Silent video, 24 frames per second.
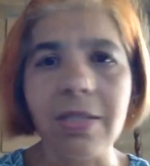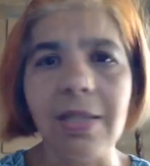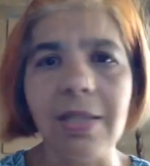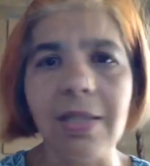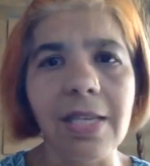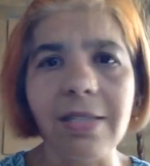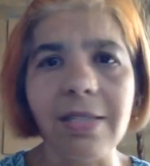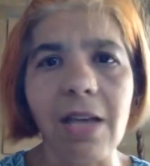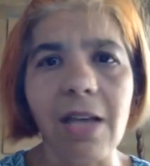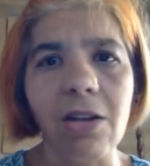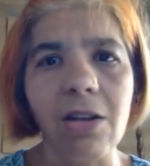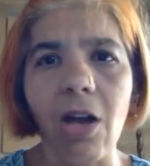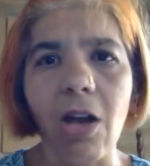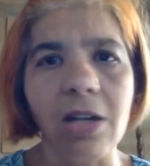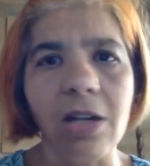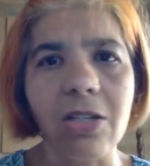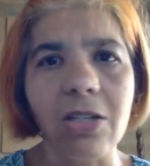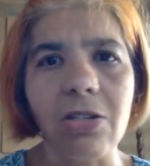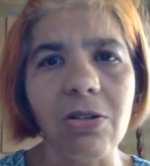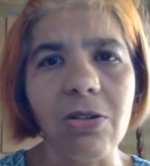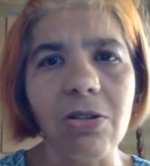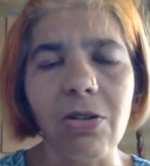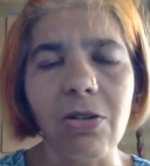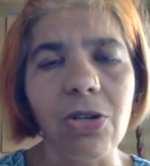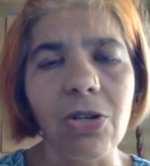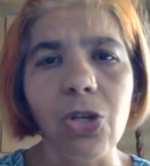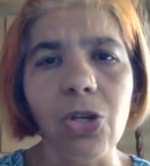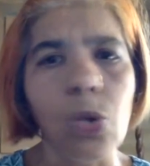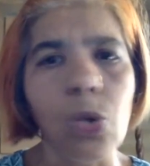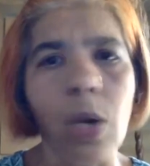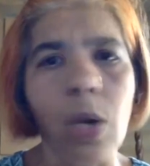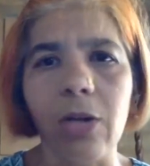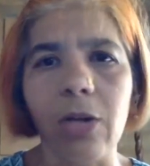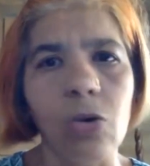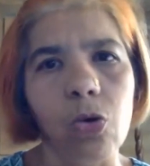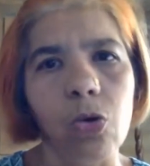yeah. these are not
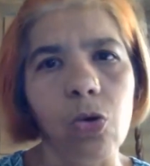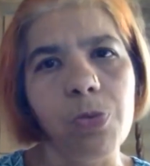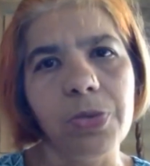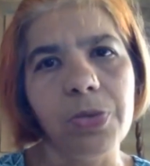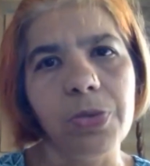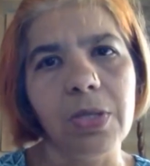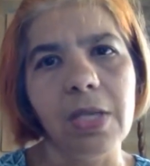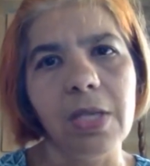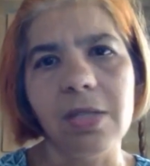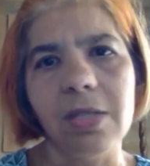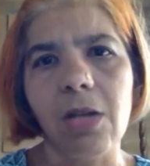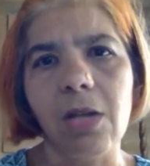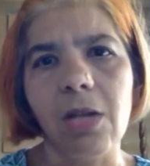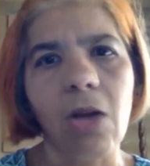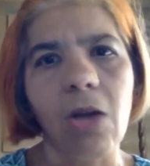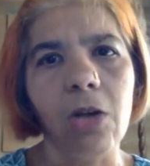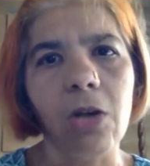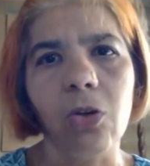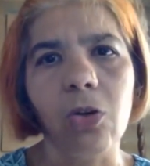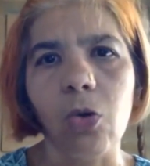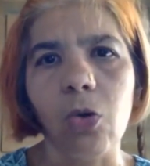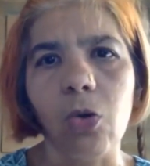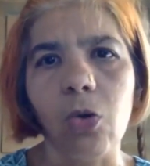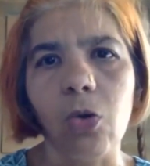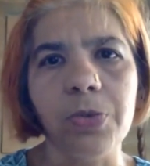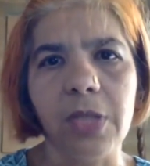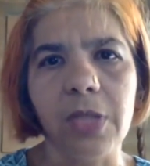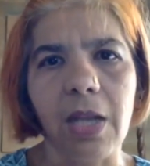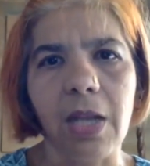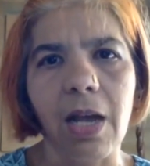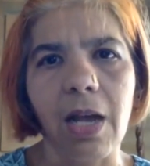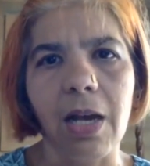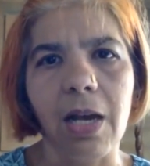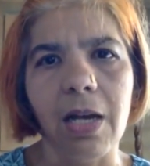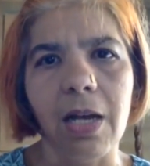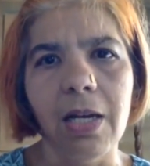U N groups. These are not groups that
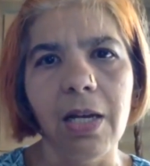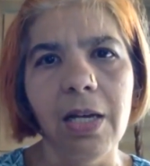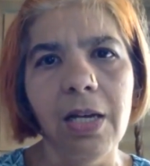are,